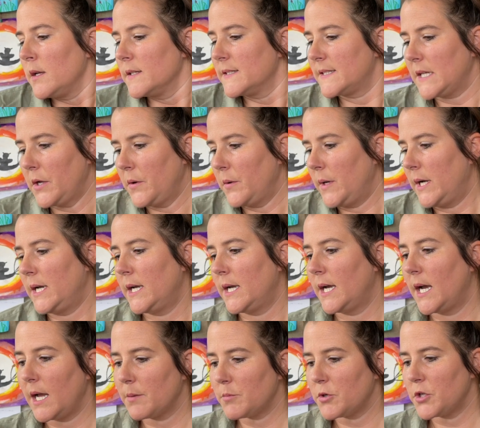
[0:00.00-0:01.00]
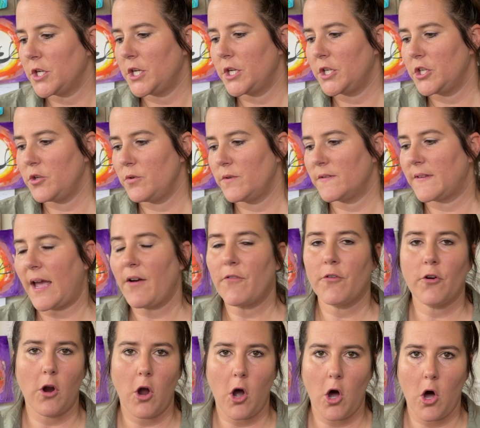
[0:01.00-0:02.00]
So I'm going to use that
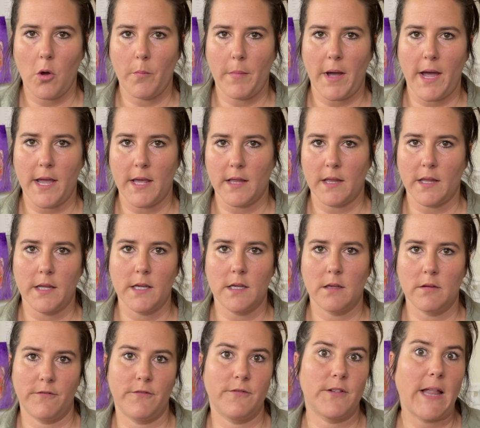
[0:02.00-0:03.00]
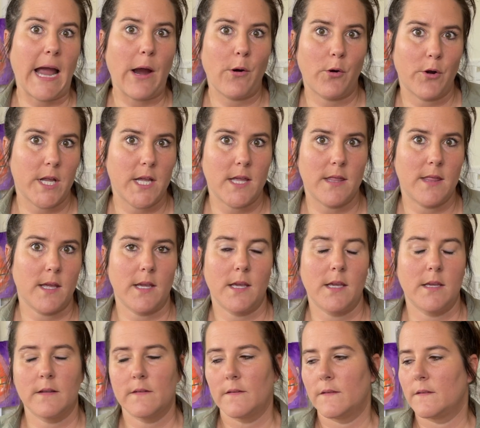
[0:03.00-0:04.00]
for all my like flowery
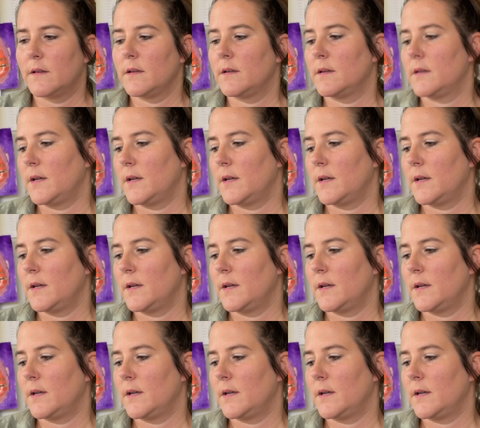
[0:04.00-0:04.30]
things.